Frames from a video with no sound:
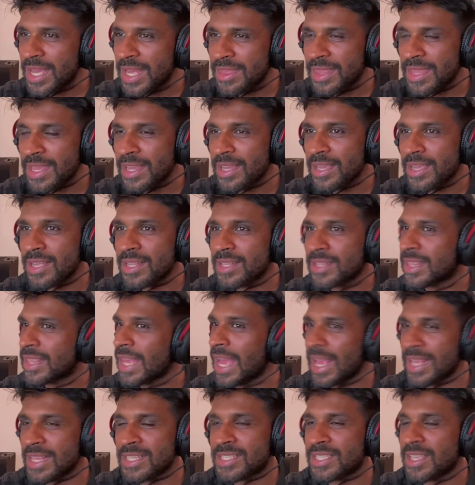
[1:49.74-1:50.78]
think
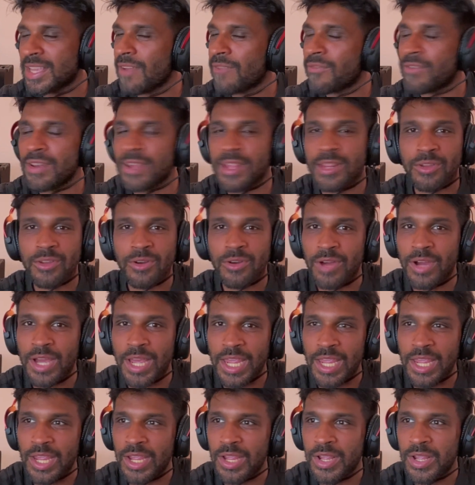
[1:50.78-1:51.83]
that is definitely not
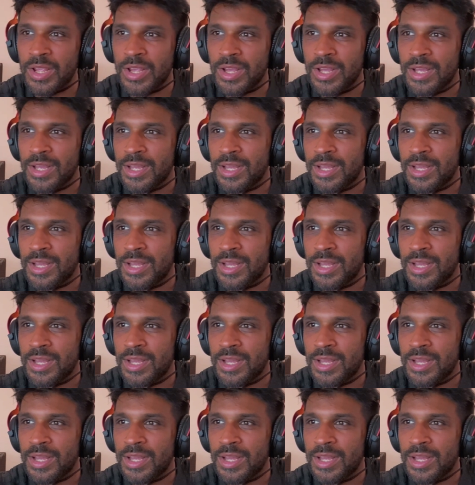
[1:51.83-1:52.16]
a